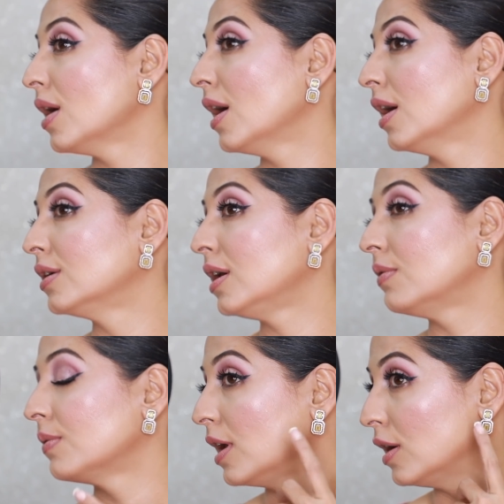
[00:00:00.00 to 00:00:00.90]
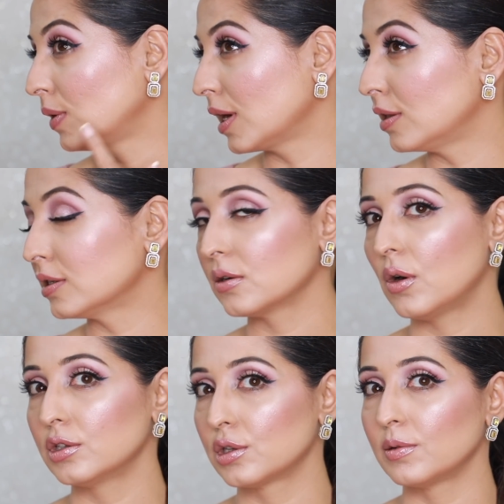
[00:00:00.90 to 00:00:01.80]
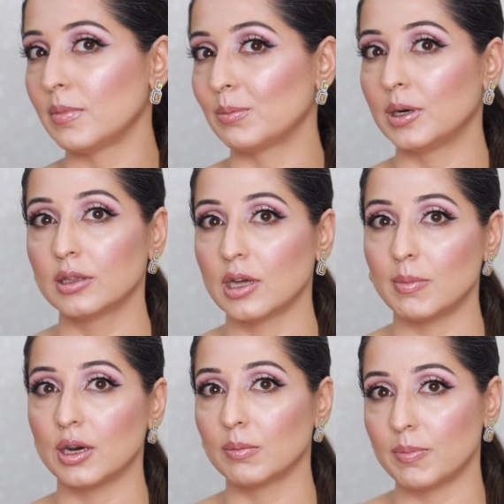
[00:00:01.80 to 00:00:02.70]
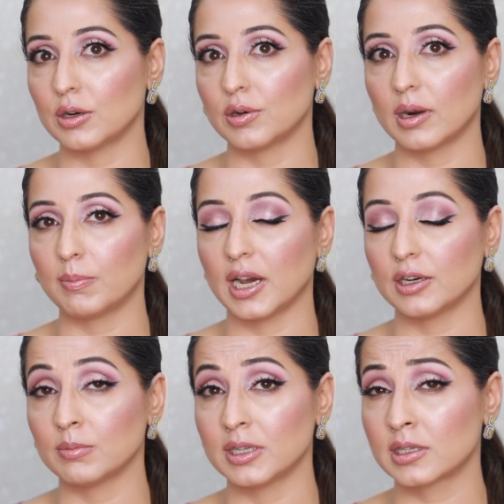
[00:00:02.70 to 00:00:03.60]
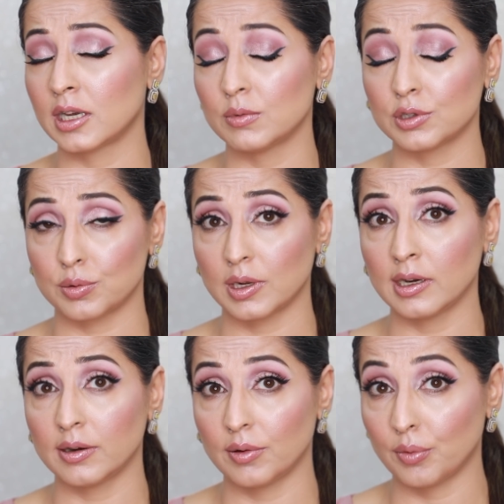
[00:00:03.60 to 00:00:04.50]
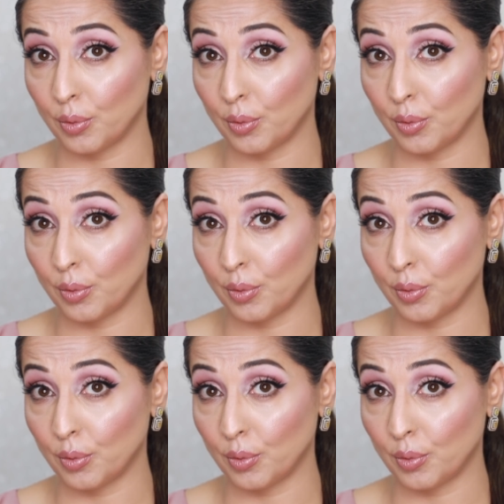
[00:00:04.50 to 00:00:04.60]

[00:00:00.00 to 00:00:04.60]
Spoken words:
And even when I look at this, also remember the amount of powder I applied on my skin was really,